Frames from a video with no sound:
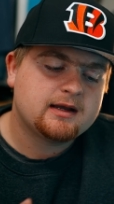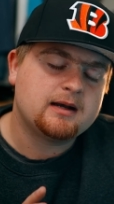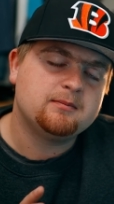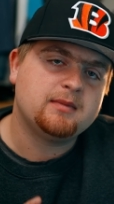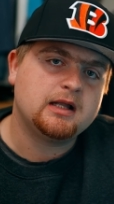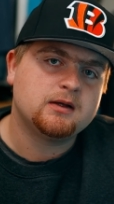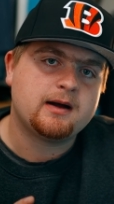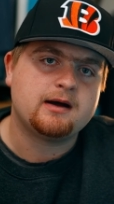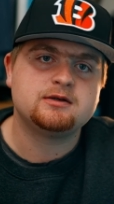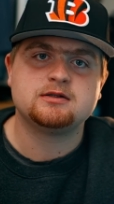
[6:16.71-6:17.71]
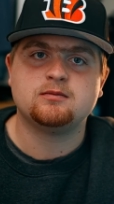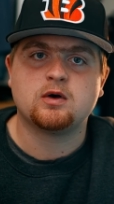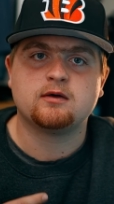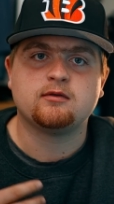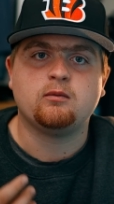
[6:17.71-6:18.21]
kind of mellow out to
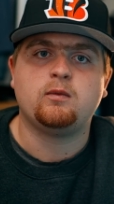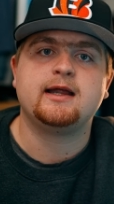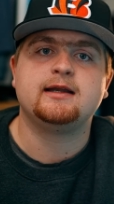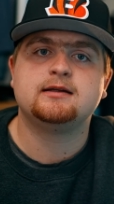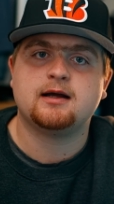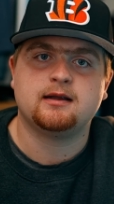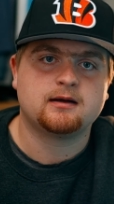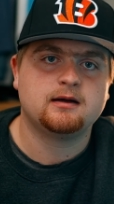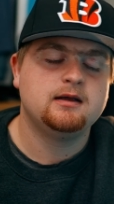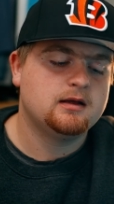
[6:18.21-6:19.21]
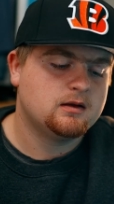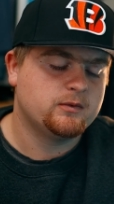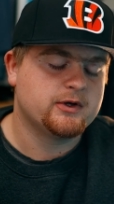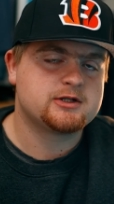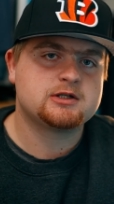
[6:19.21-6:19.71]
more of a white color,
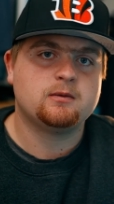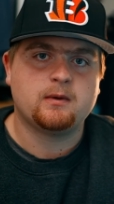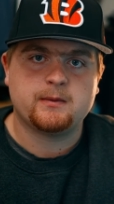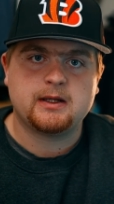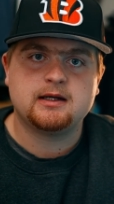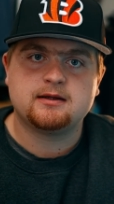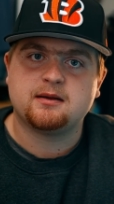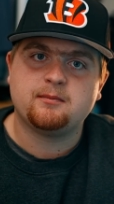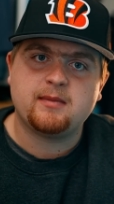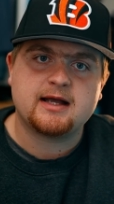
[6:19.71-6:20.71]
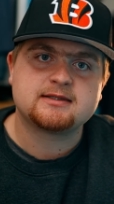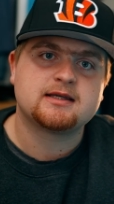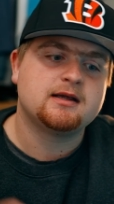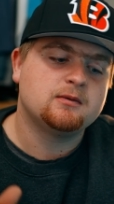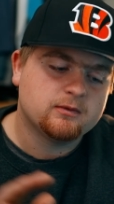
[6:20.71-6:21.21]
which when we get into the
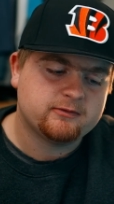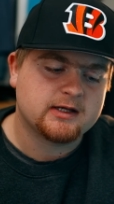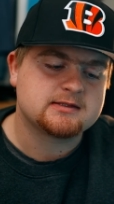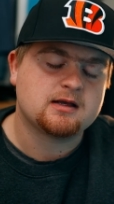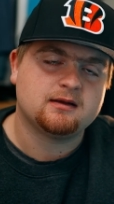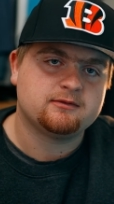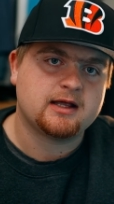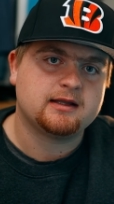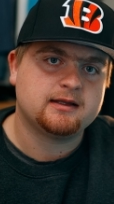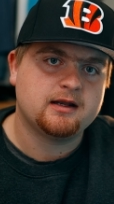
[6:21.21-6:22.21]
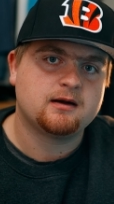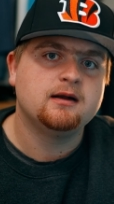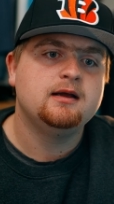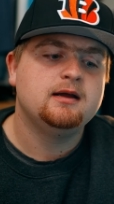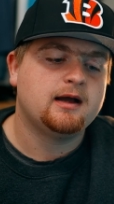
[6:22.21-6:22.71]
masking, we'll fix all of that later.